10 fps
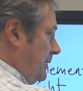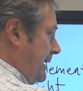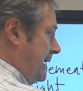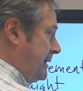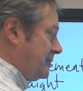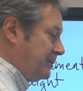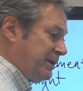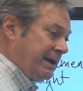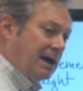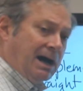A would
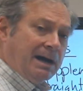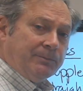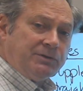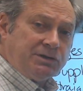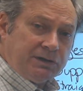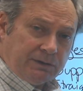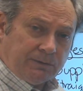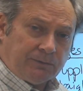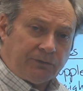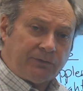be
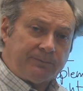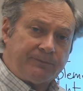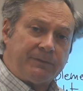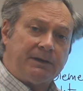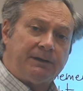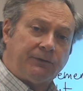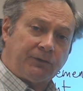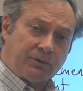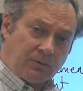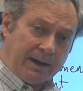obtuse. It's
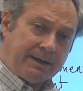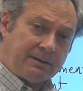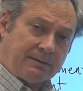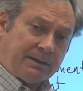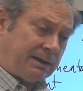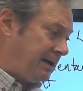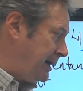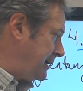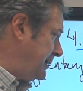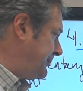greater than
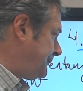90.